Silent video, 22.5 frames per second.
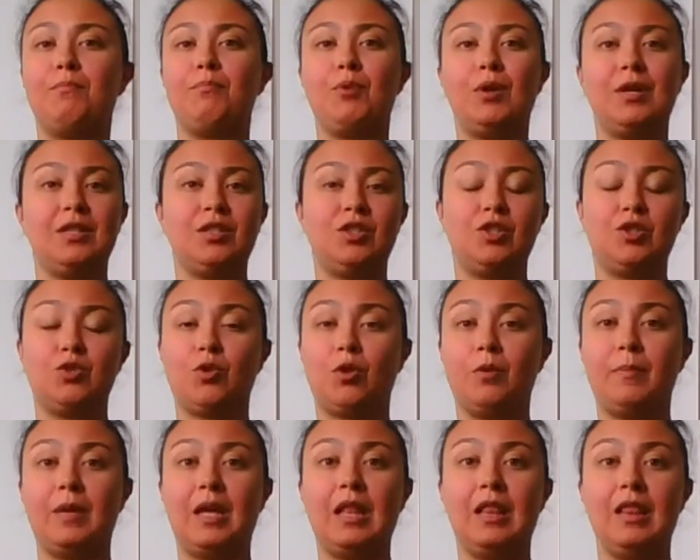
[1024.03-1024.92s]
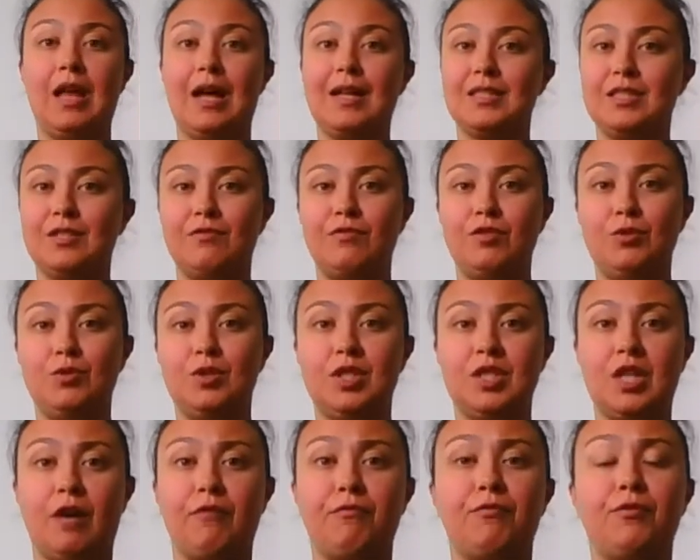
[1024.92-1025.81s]
brainstorming lots of new
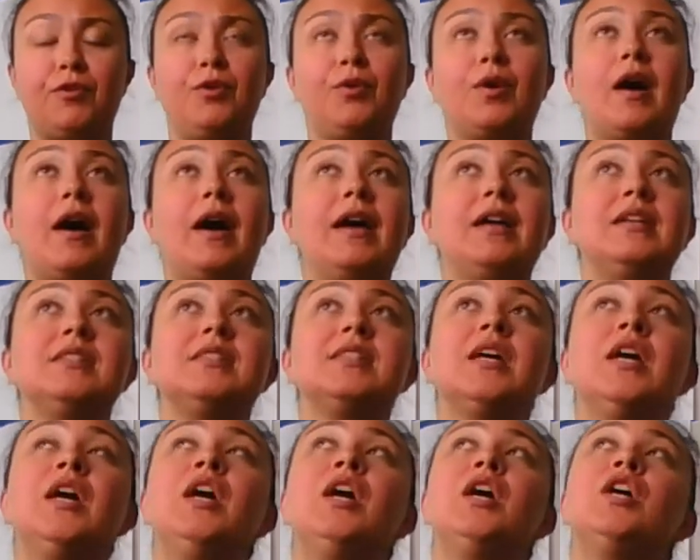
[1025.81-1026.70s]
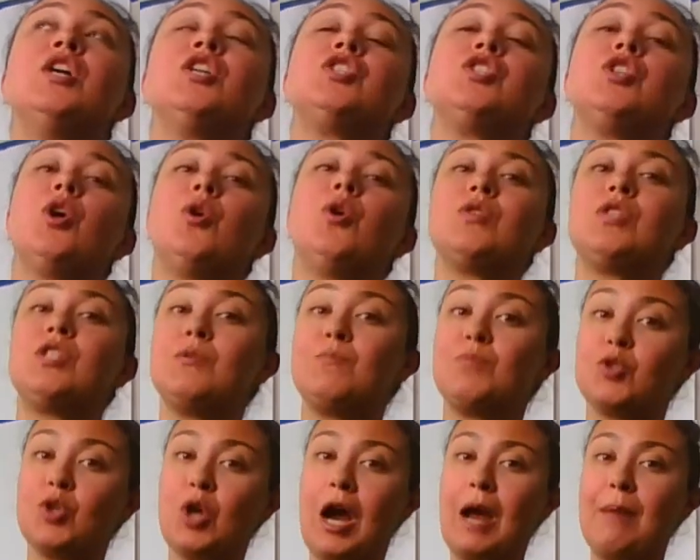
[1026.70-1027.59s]
stuff for you guys. So
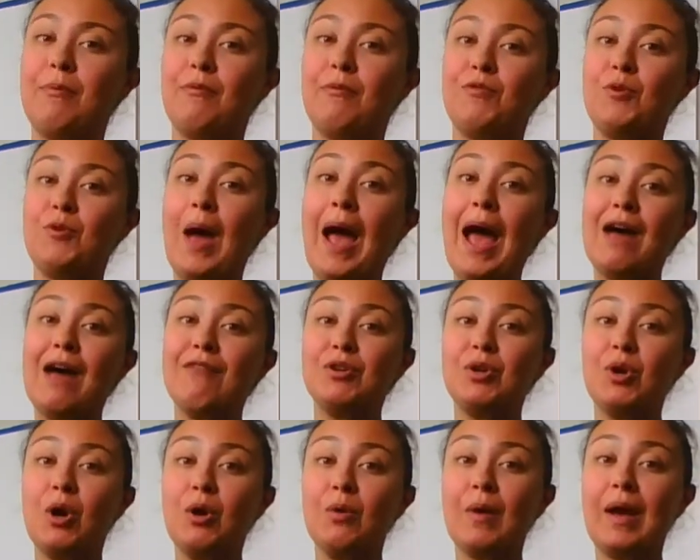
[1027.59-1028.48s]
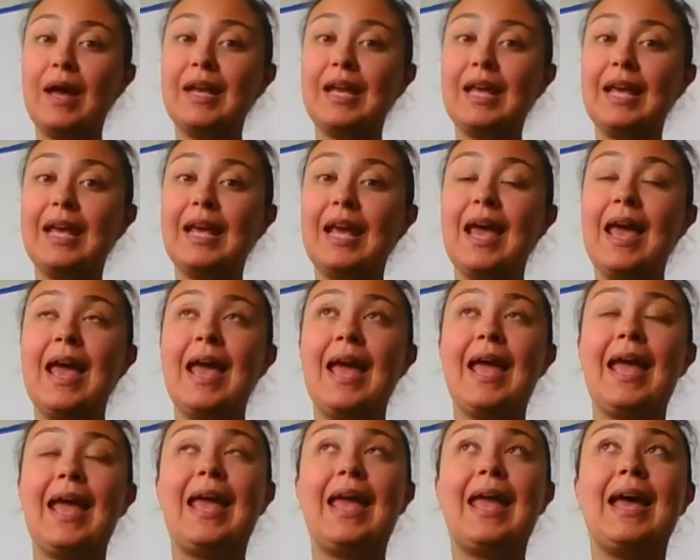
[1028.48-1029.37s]
subscribe if you haven't already
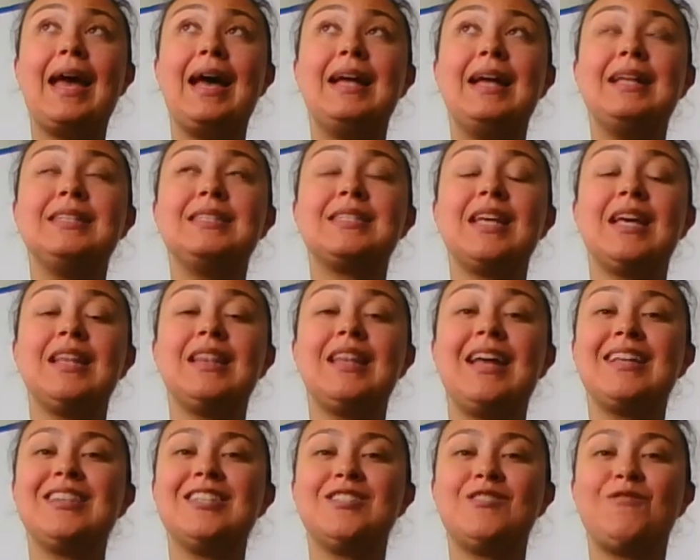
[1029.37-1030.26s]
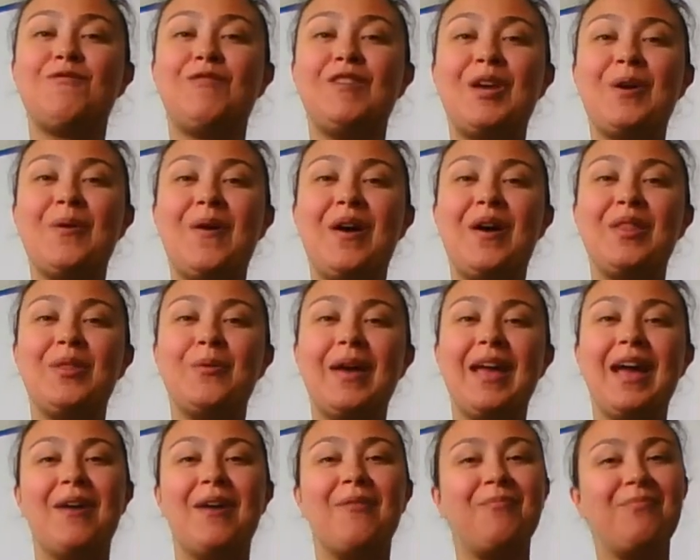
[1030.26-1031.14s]
and like this video on the way
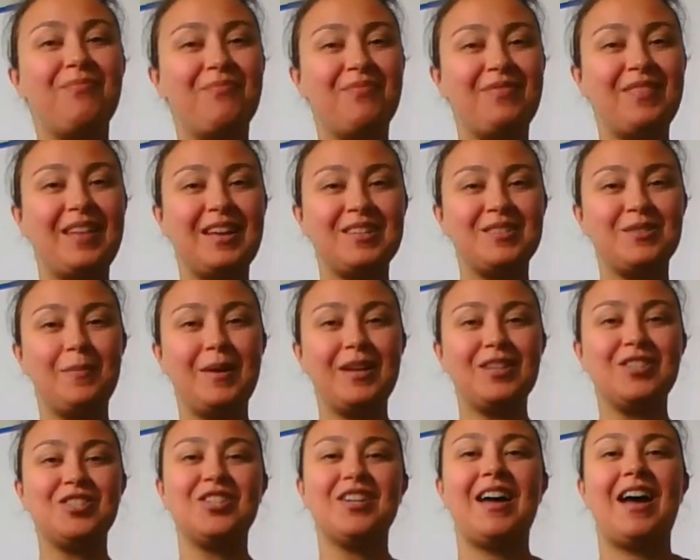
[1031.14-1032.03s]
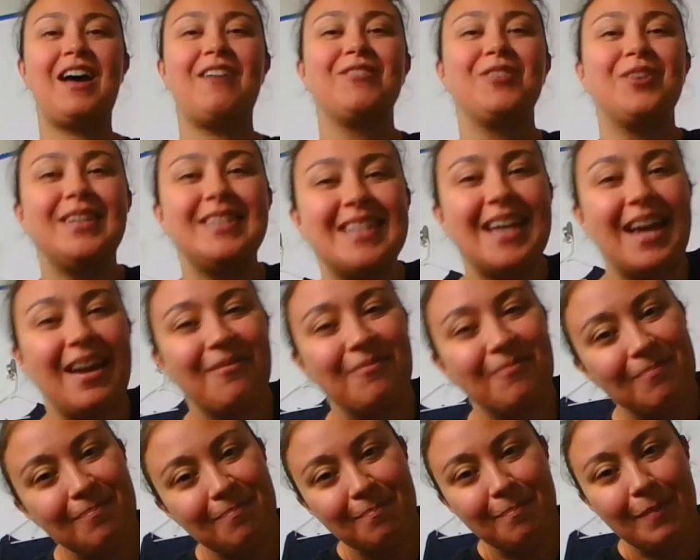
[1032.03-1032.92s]
out. Thanks so much. Have a great day.
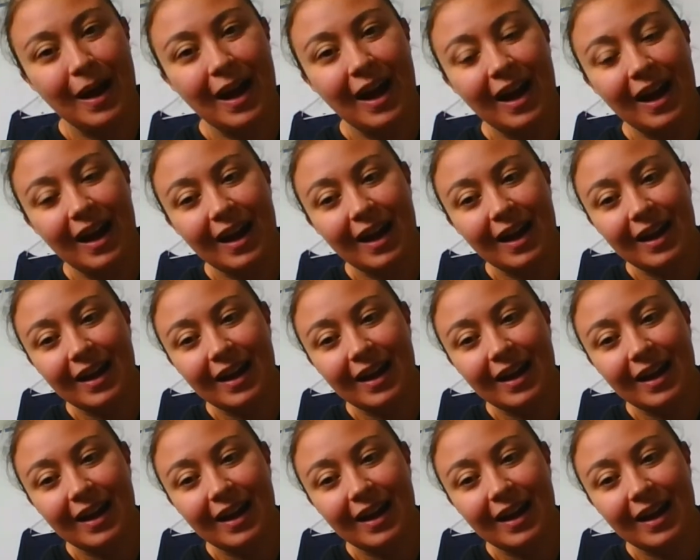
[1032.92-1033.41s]
Bye.